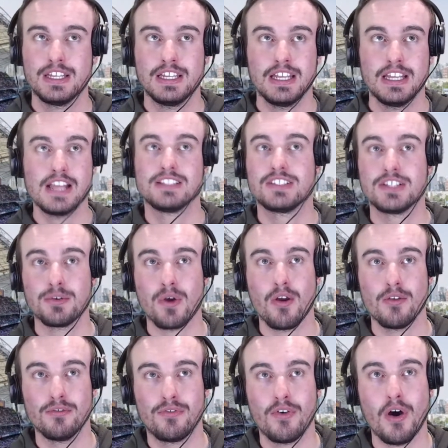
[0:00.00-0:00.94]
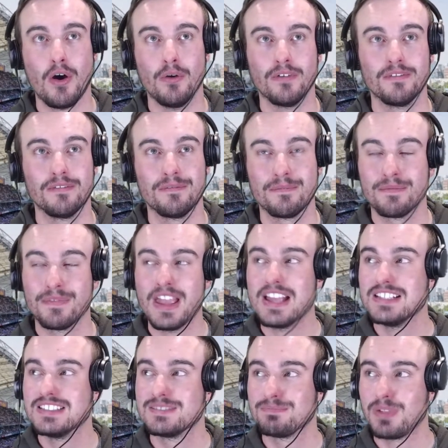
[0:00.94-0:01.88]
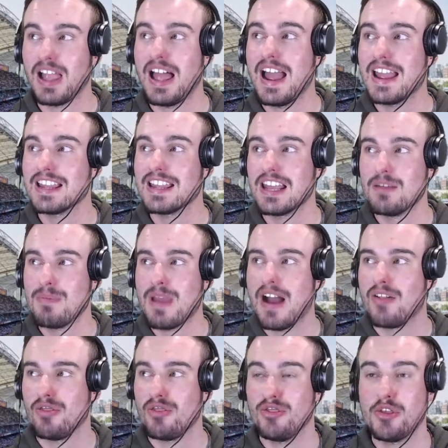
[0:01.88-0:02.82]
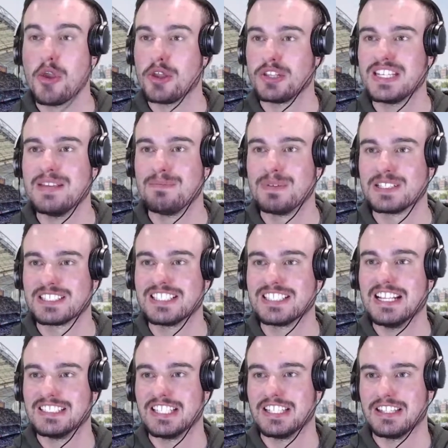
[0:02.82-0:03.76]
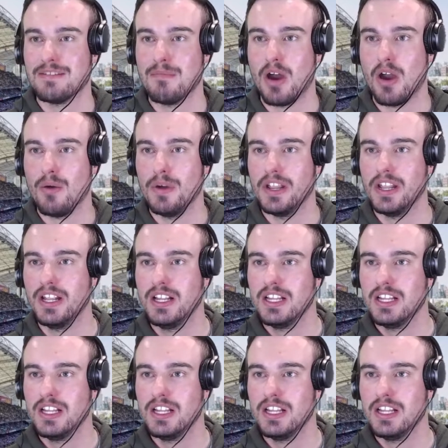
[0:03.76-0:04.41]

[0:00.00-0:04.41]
it's their own fault. He's playing at about 30% at the moment.